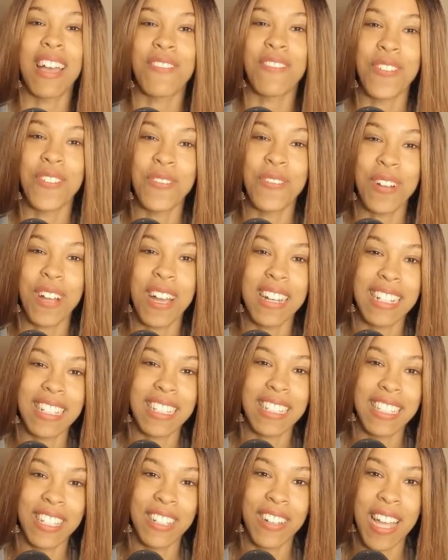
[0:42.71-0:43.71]
If you were on
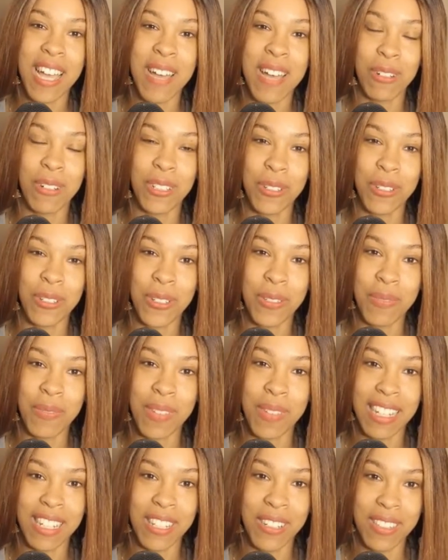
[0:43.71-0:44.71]
Instagram or social
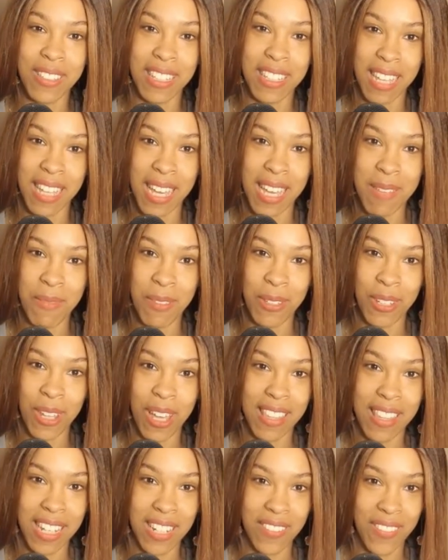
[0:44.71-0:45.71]
media during the time, you
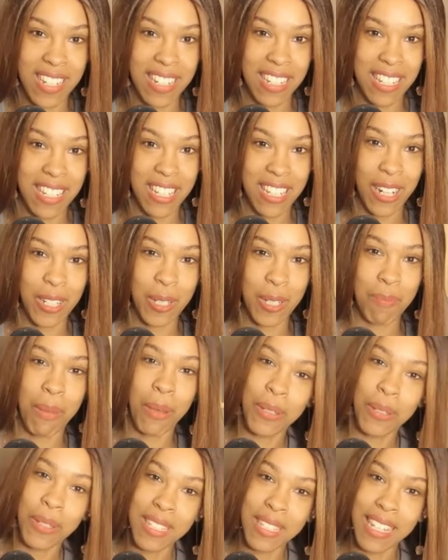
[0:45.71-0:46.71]
saw a lot of NDTRs
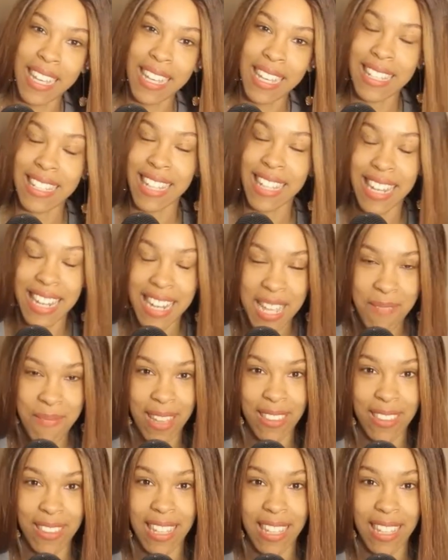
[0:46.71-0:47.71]
posting excited
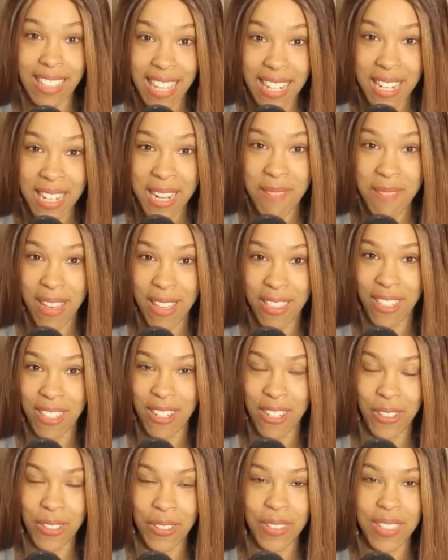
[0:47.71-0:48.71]
about the
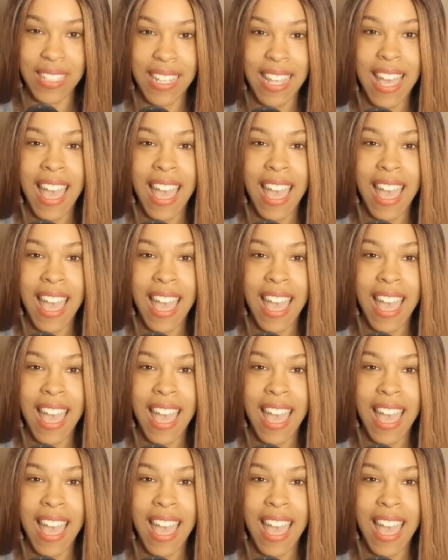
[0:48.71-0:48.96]
news.